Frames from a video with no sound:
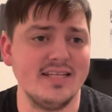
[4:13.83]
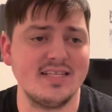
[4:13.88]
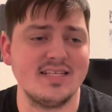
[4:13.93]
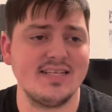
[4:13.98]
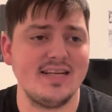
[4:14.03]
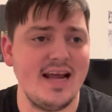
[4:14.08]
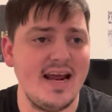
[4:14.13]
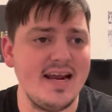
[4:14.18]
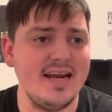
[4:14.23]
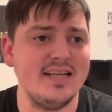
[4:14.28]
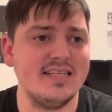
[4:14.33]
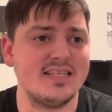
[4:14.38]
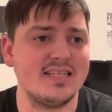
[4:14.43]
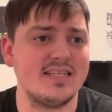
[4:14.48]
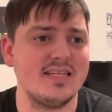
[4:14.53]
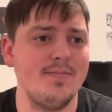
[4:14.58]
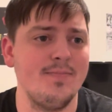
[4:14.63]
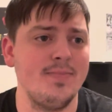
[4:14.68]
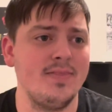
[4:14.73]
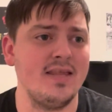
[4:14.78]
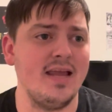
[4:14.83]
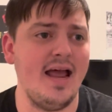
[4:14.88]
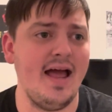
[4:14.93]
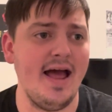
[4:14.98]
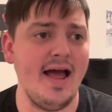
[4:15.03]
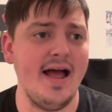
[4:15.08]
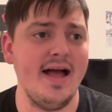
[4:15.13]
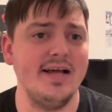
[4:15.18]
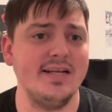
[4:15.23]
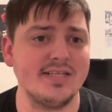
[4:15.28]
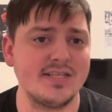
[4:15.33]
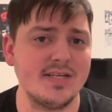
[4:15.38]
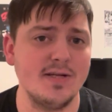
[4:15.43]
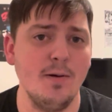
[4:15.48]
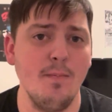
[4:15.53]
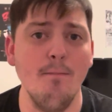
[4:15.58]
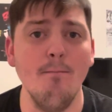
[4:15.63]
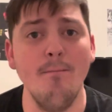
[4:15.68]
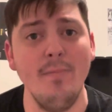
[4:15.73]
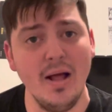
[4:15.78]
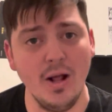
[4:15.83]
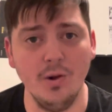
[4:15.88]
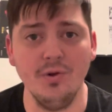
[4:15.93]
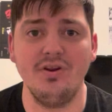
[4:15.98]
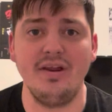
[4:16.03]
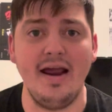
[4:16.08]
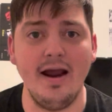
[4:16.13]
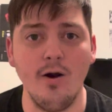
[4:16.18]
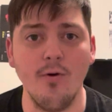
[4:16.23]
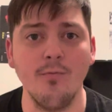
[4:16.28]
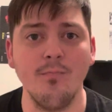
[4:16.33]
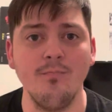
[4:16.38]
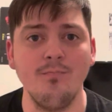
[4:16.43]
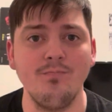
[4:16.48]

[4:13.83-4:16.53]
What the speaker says: States as Meltdown,